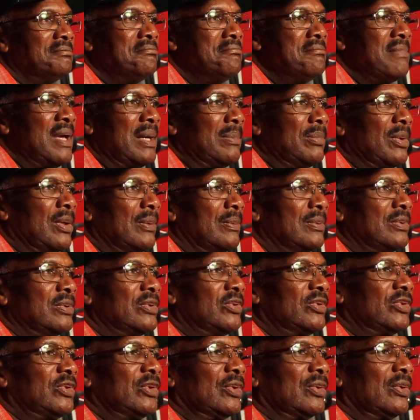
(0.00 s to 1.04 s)
Memorable
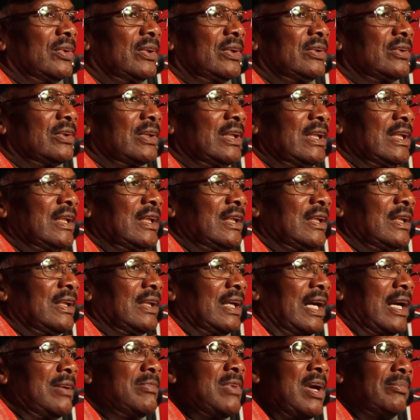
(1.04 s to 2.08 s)
stories.
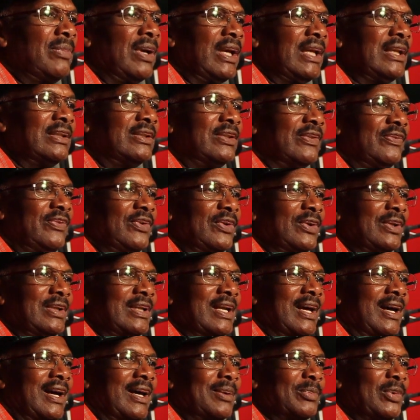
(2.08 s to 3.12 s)
I remember interviewing
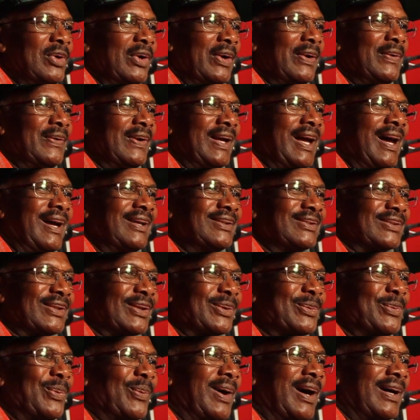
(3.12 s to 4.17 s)
Gregory
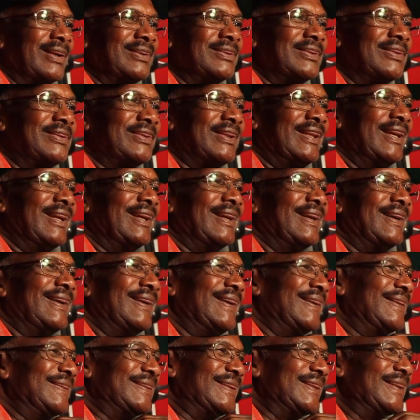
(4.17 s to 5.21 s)
Isaac once,
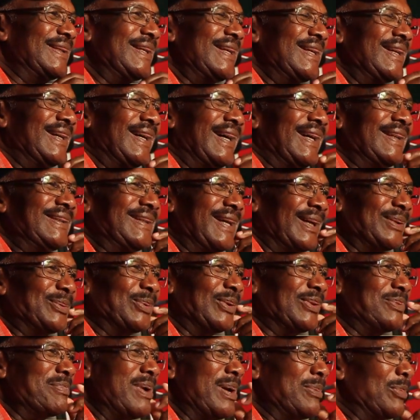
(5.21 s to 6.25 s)
and that
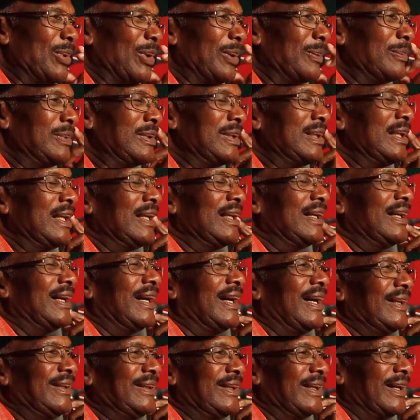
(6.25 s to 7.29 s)
was memorable.
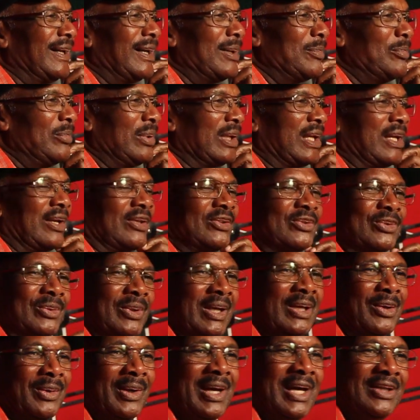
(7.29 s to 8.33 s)
And because
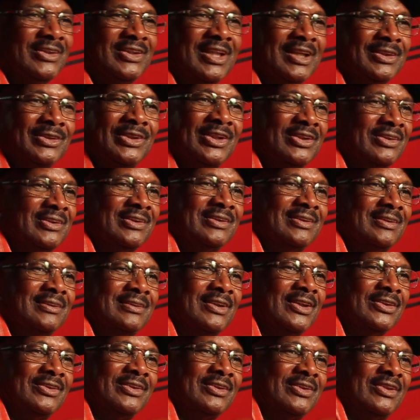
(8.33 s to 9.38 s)
Gregory Isaac
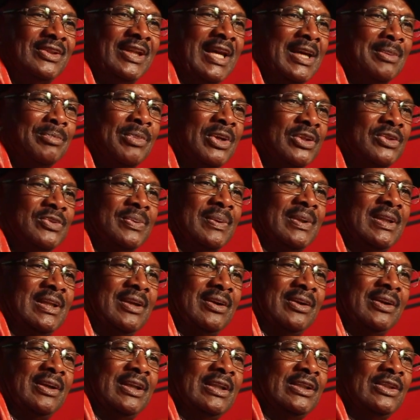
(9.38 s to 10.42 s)
doesn't say much when
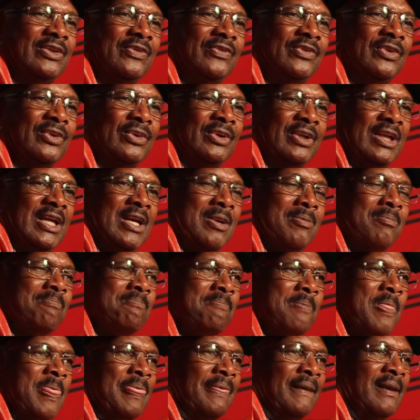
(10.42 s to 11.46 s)
you're interviewing him,
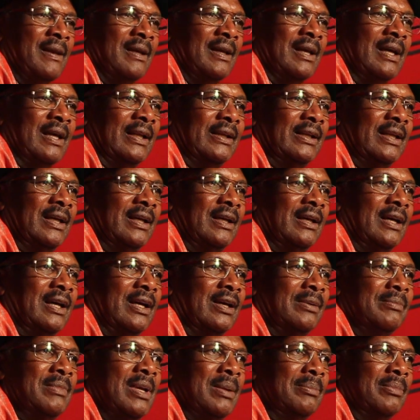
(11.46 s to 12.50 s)
and I
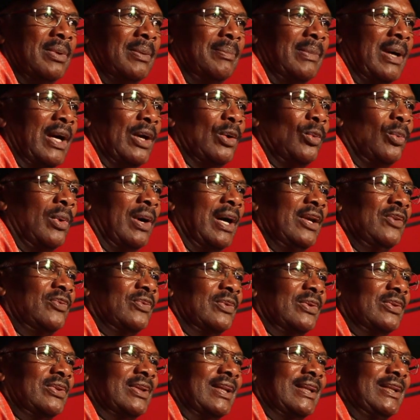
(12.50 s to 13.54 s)
remember my wife
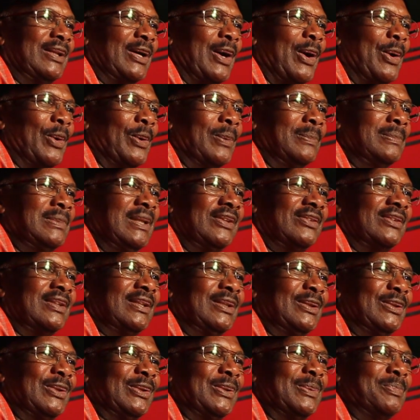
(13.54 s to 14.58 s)
was at home
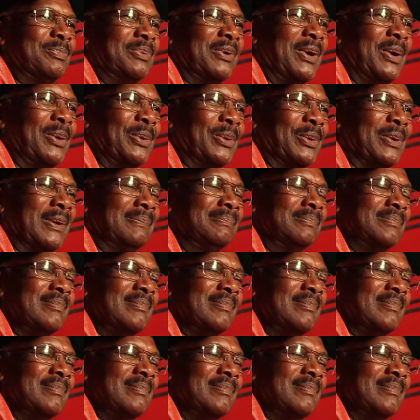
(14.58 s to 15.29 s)
listening to the program,